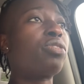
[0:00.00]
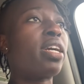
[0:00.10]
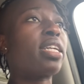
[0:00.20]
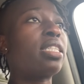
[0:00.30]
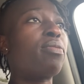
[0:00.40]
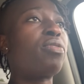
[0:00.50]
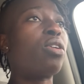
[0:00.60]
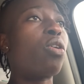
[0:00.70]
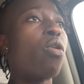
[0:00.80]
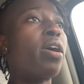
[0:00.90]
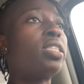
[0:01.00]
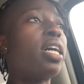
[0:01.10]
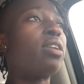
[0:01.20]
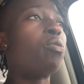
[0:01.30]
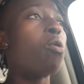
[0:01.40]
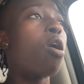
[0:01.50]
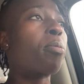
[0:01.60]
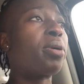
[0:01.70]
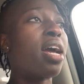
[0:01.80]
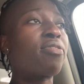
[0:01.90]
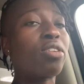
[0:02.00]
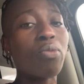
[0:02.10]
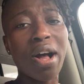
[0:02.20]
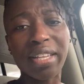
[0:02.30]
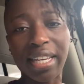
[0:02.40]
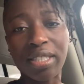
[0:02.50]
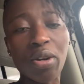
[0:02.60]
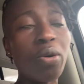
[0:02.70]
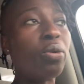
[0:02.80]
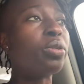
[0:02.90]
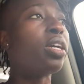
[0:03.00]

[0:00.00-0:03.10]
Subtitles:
right, except for go outside and walk. But after a while it gets old.